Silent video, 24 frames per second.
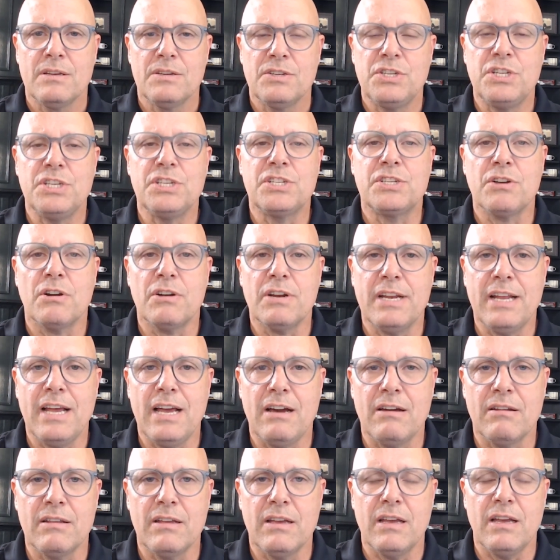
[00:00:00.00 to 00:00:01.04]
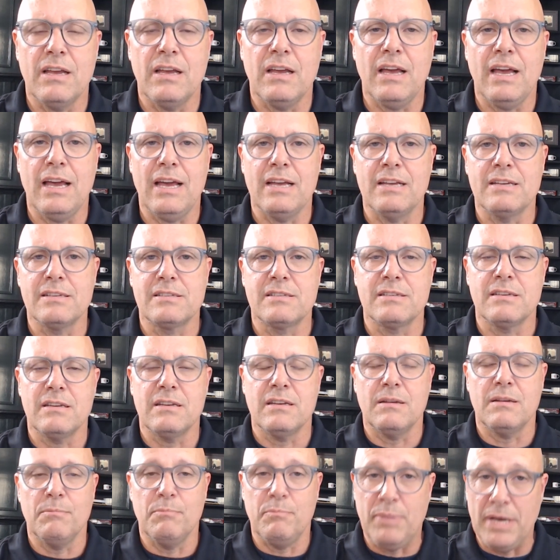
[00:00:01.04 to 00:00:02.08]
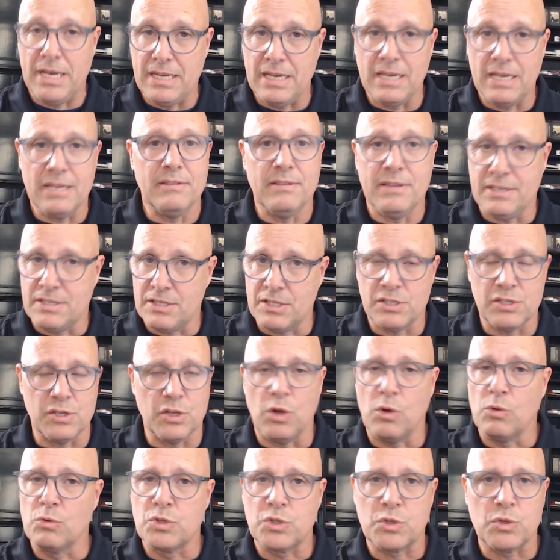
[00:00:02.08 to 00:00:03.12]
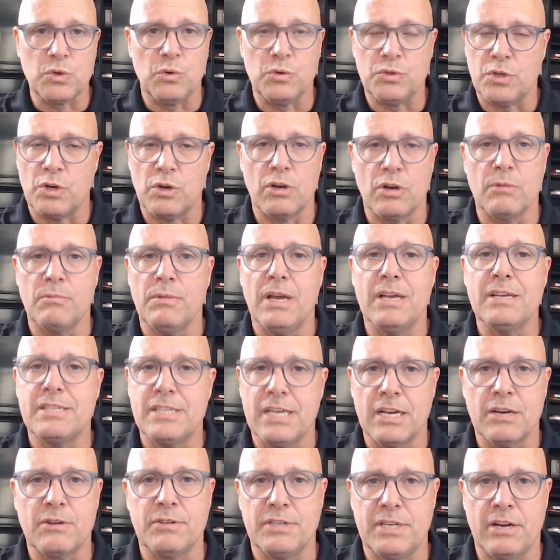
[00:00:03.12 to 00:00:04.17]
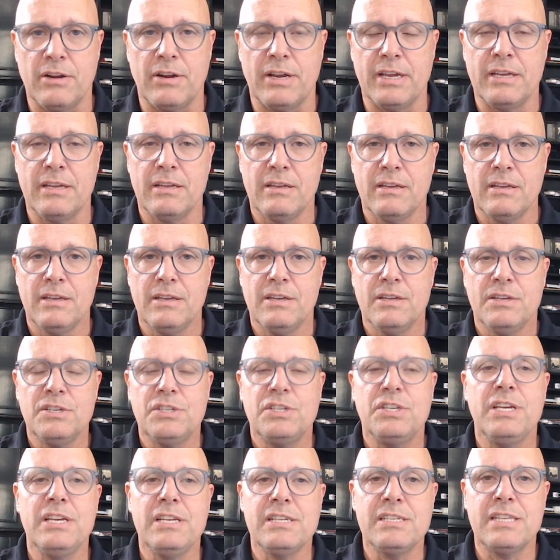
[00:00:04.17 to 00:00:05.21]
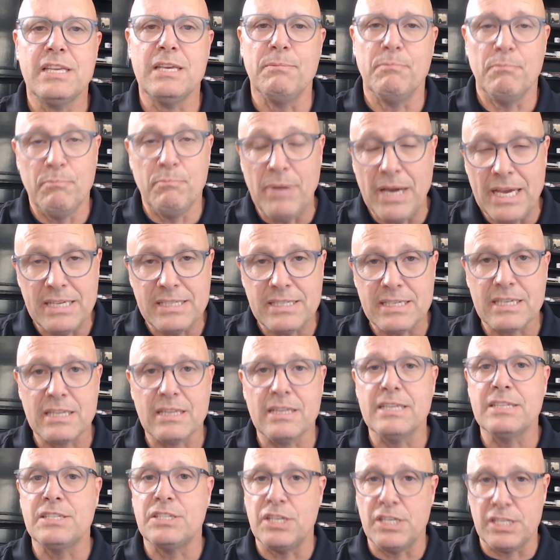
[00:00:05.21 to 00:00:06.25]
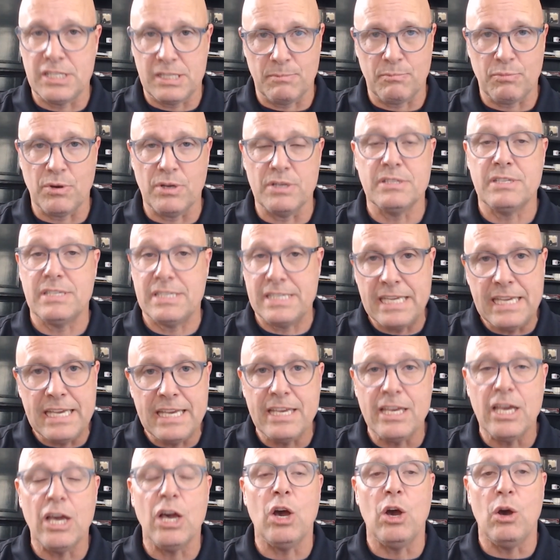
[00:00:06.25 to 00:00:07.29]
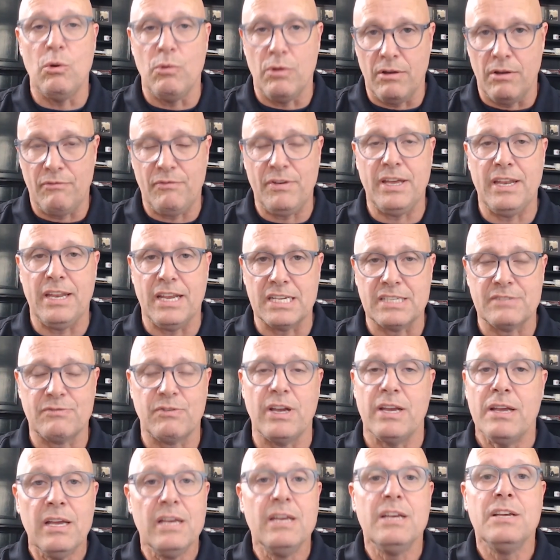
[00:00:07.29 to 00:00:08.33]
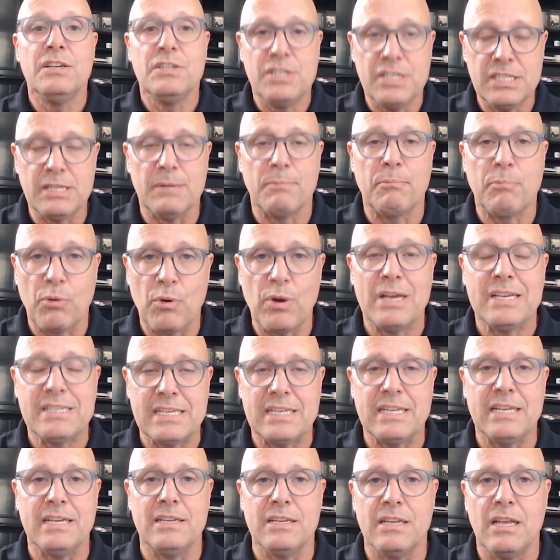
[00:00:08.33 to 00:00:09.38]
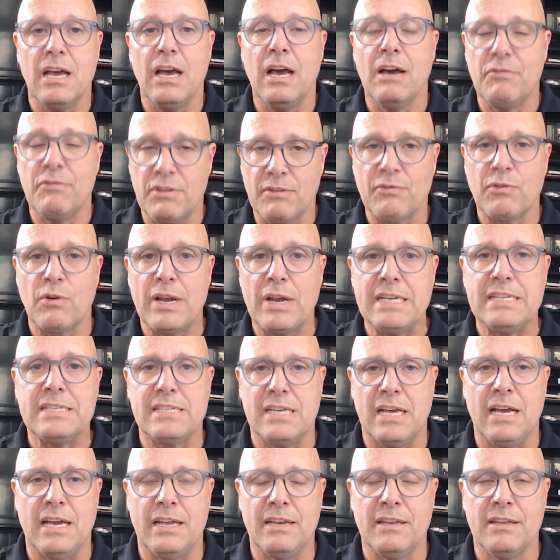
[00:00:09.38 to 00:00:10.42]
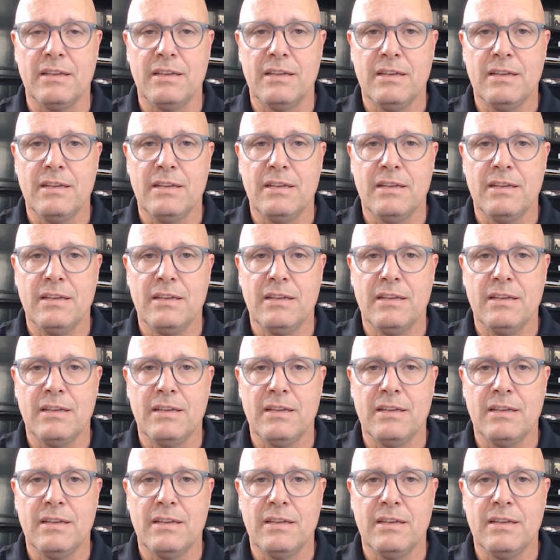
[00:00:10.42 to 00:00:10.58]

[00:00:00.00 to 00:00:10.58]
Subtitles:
She started out as, and this is an old school term, a secretary. She's she's the CEO of FedEx Freight. She's the president of the freight side.